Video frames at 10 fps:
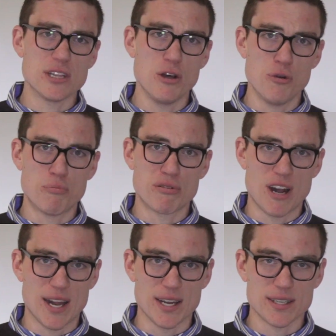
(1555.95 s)
in loan
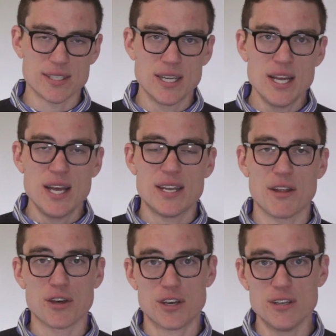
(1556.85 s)
product.
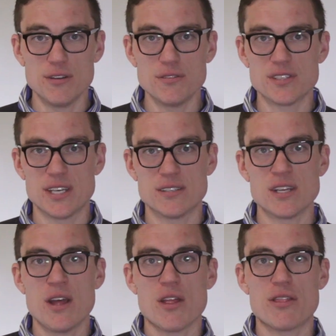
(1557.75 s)
Now the good news
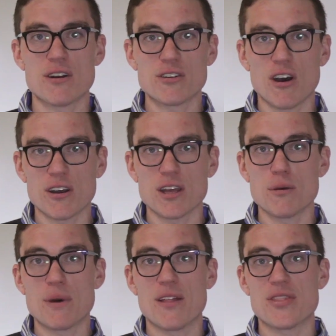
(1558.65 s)
is they're talking
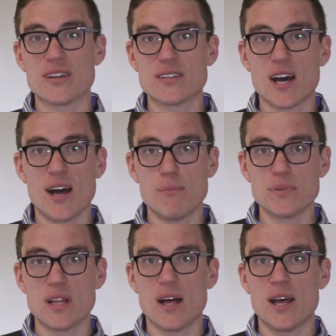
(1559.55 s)
about the
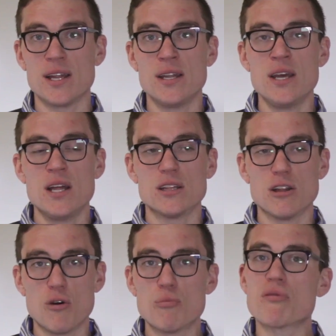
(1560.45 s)
top line loan